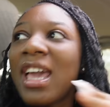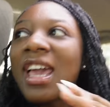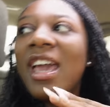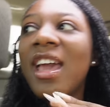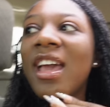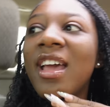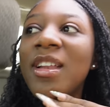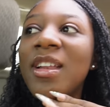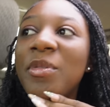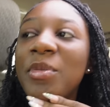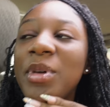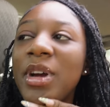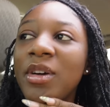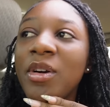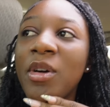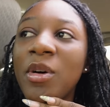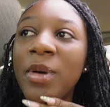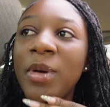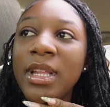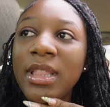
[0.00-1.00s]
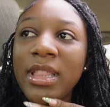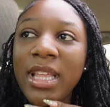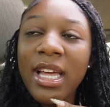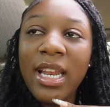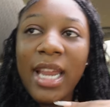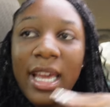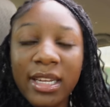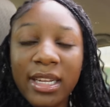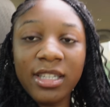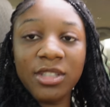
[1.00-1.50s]
and we are going
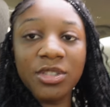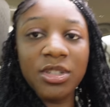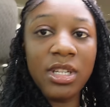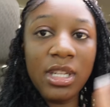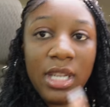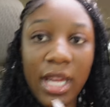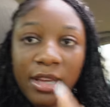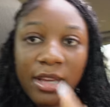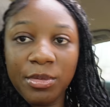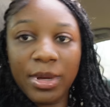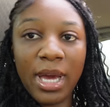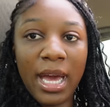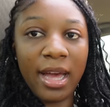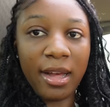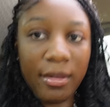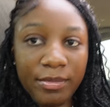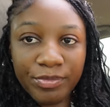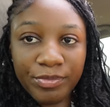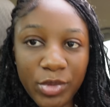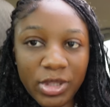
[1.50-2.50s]
there like literally like we are